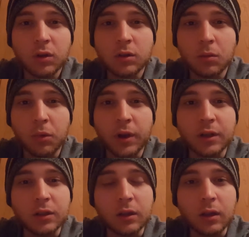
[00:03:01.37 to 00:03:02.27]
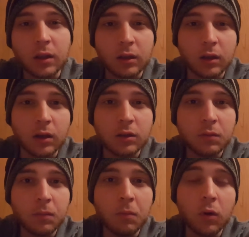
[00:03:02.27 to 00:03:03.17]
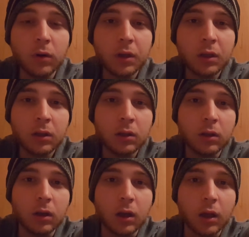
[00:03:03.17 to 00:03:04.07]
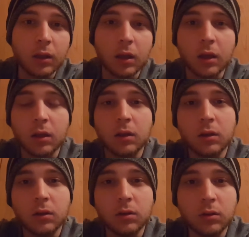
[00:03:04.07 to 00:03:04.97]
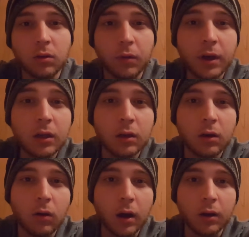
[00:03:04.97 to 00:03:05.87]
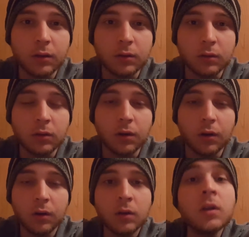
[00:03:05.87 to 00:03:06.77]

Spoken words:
tricks your brain into thinking that it's morning and that you're ready to go out and,